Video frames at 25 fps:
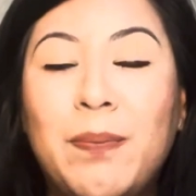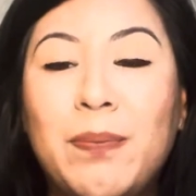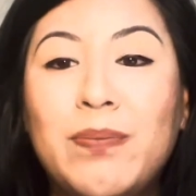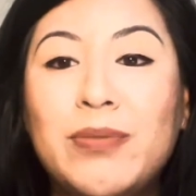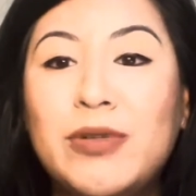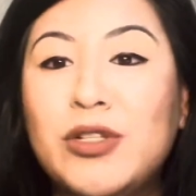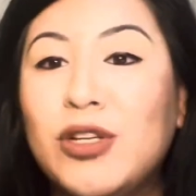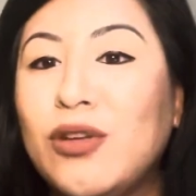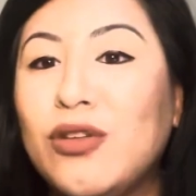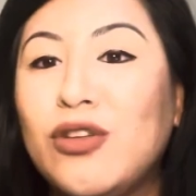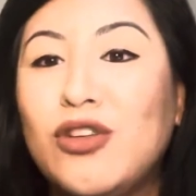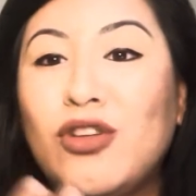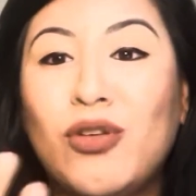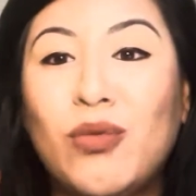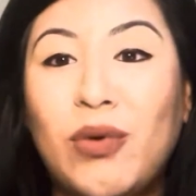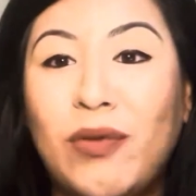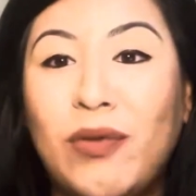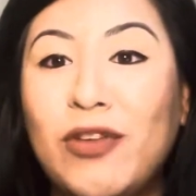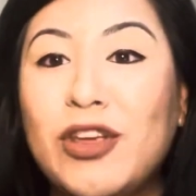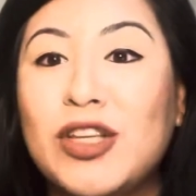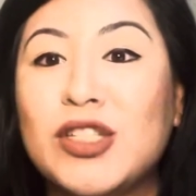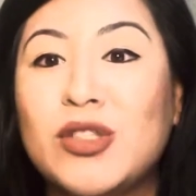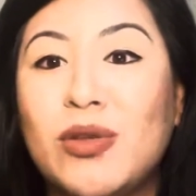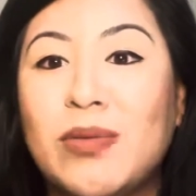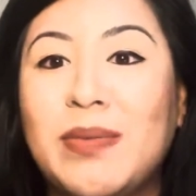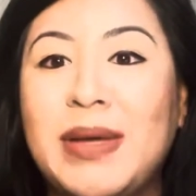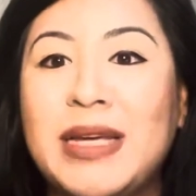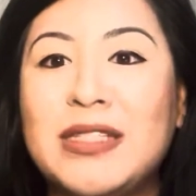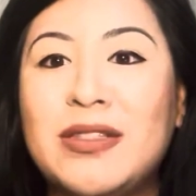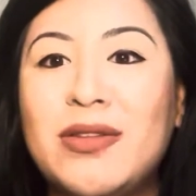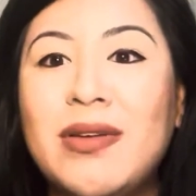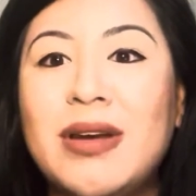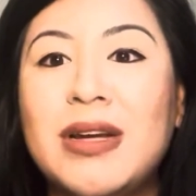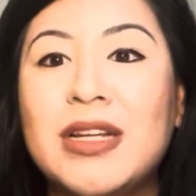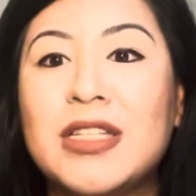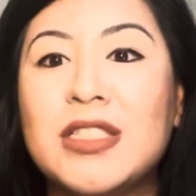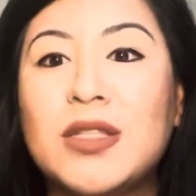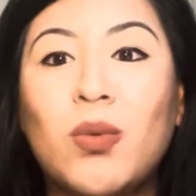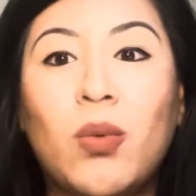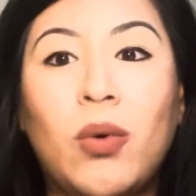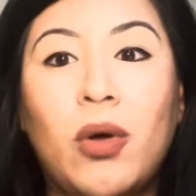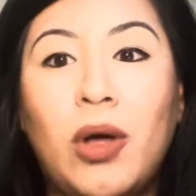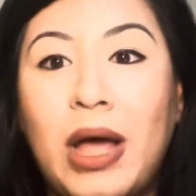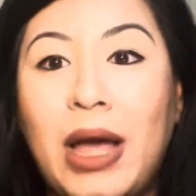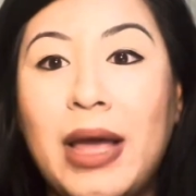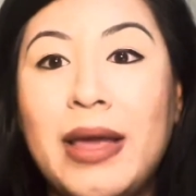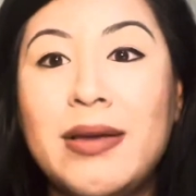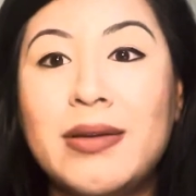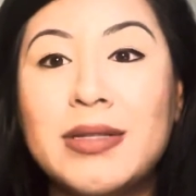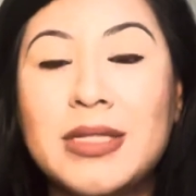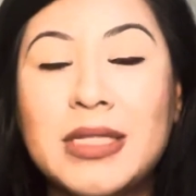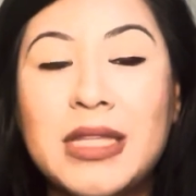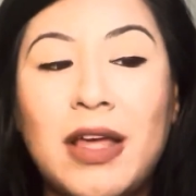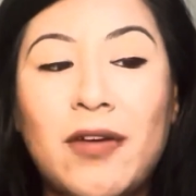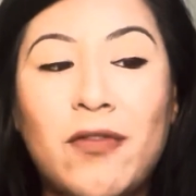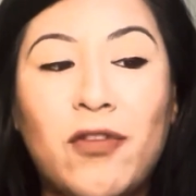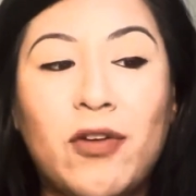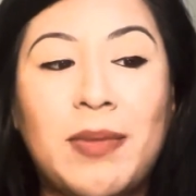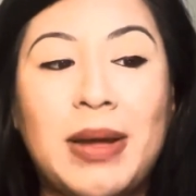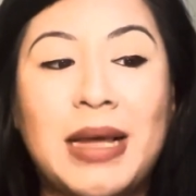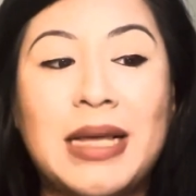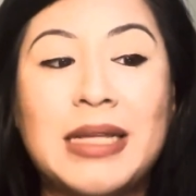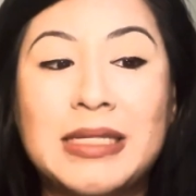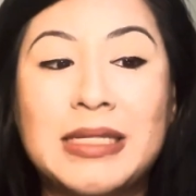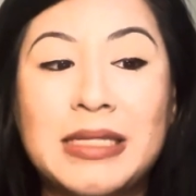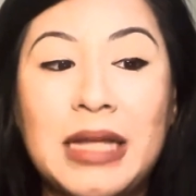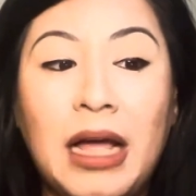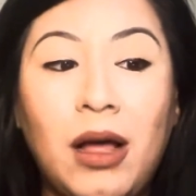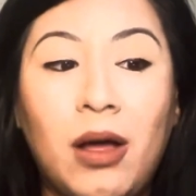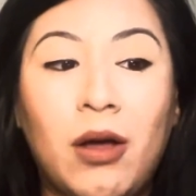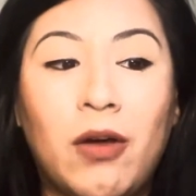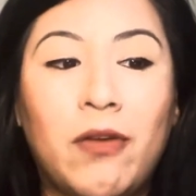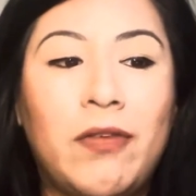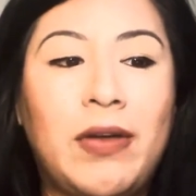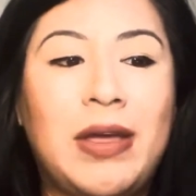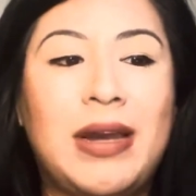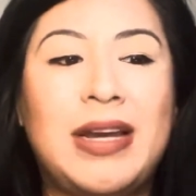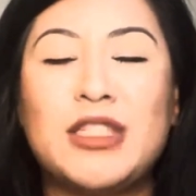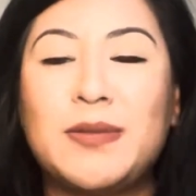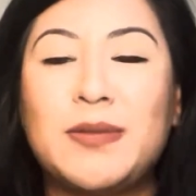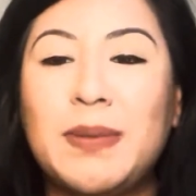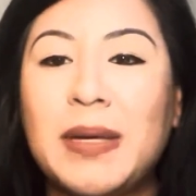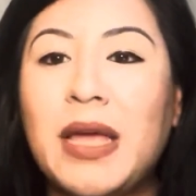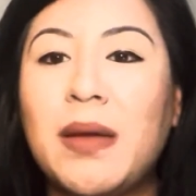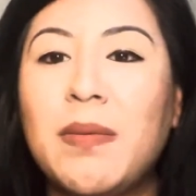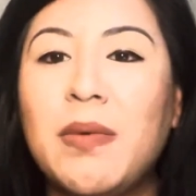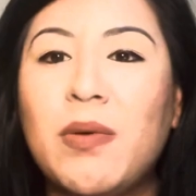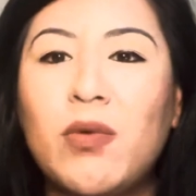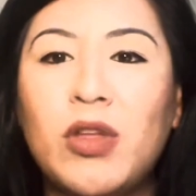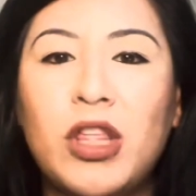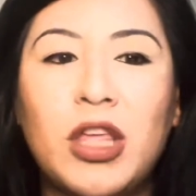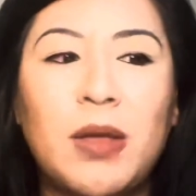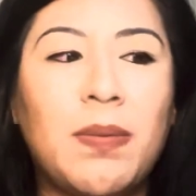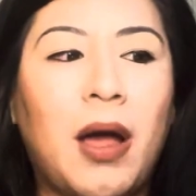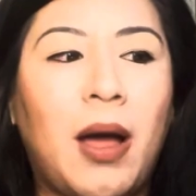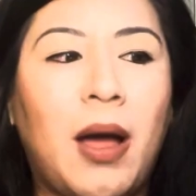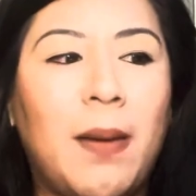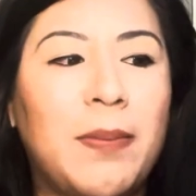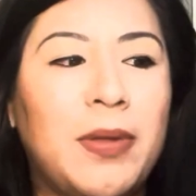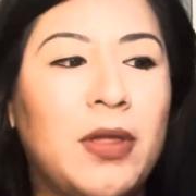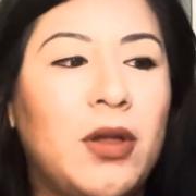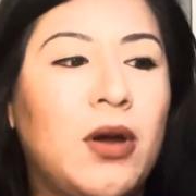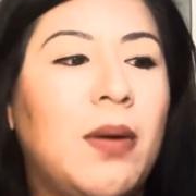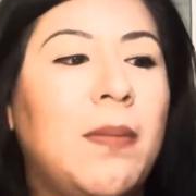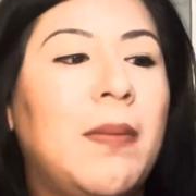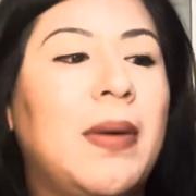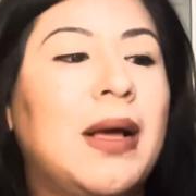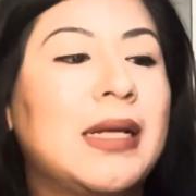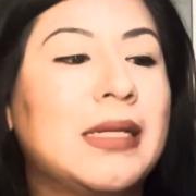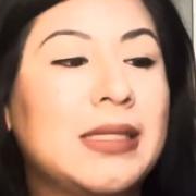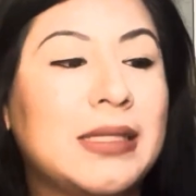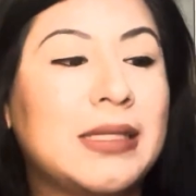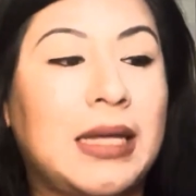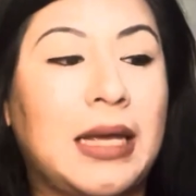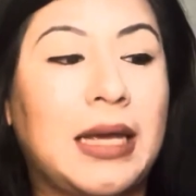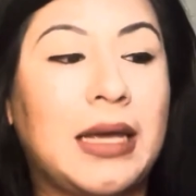to do reviews with my students. Well, I use that for myself, and it's becoming really popular amongst